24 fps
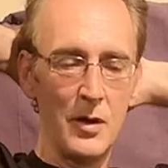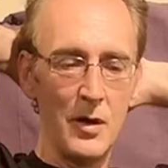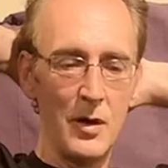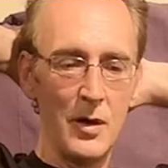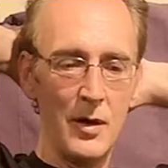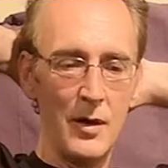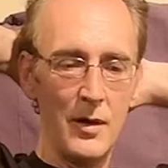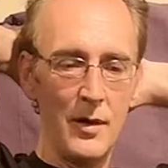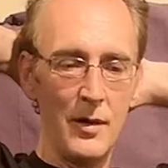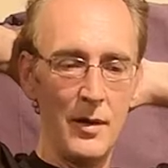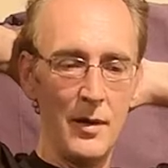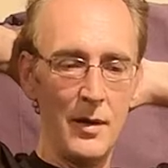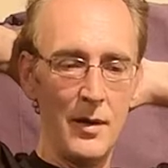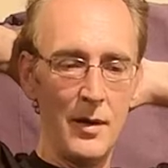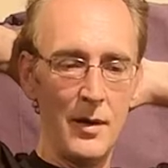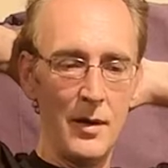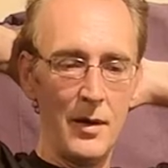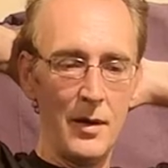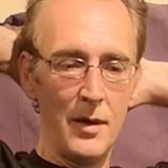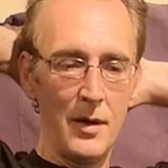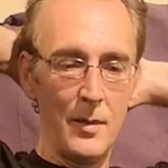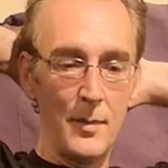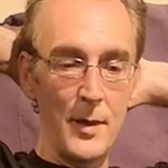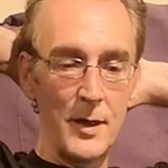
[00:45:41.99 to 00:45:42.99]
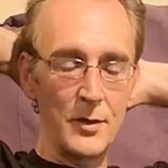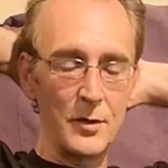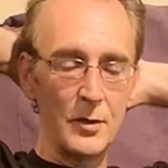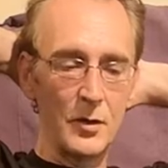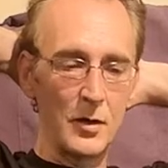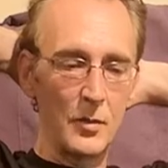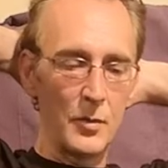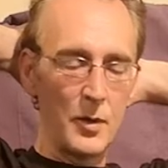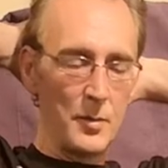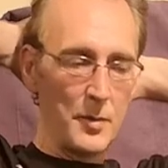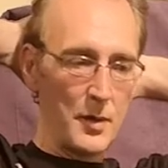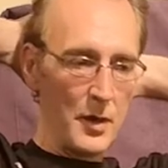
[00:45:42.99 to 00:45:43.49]
about. I
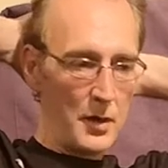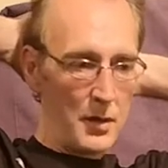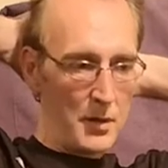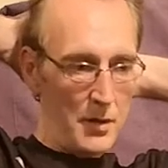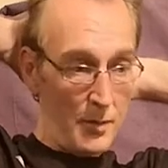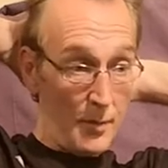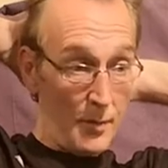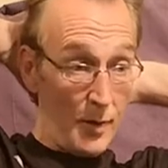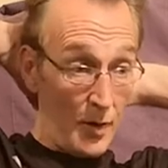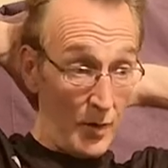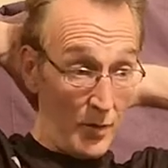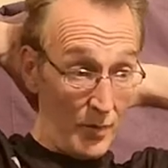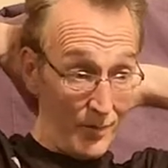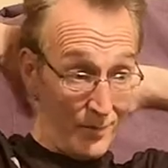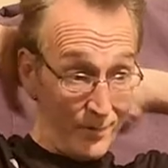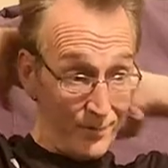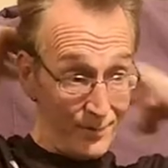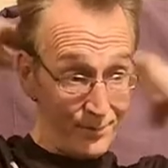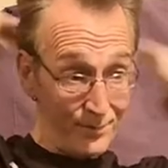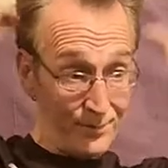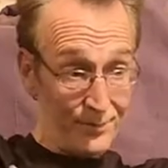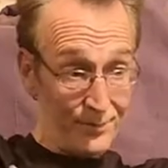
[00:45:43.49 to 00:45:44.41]
might talk a wee bit about